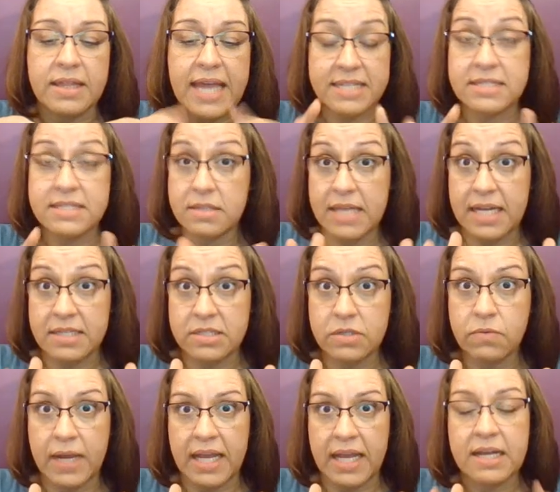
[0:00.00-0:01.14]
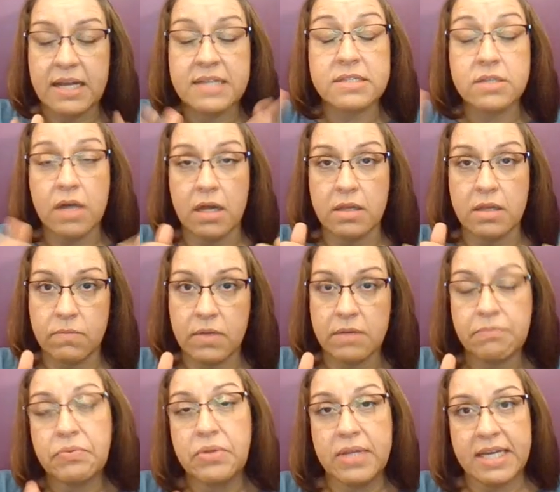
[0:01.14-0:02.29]
that's great because it's all in one
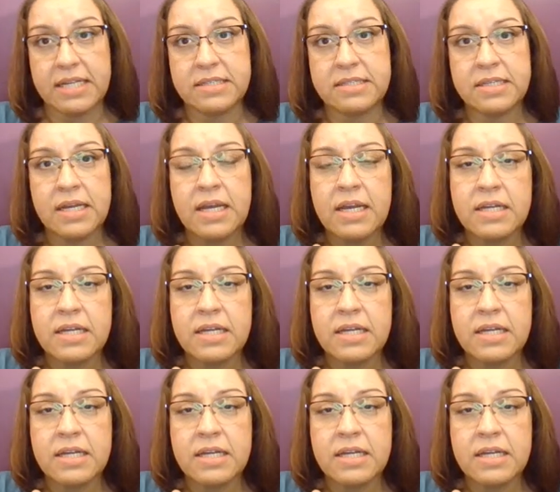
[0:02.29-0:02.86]
place.